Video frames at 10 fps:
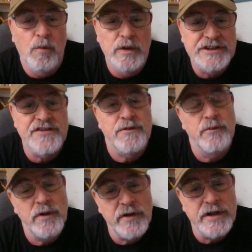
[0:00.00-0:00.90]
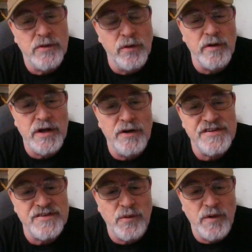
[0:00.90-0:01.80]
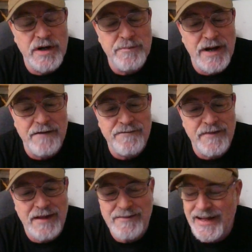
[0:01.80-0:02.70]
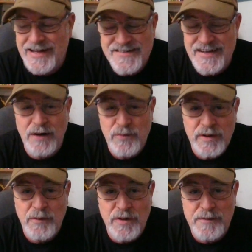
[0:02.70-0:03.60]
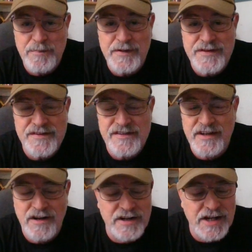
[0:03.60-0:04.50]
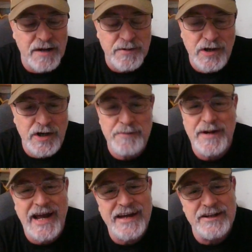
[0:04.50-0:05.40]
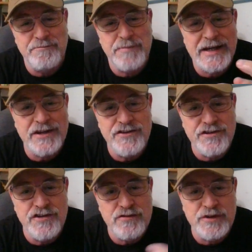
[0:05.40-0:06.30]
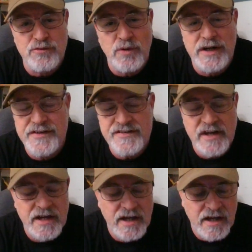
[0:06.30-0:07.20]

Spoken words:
which is a really cool ghost story, but like I said, I really wanted to put this in Haunted Albuquerque, but I had to pick and choose which ones.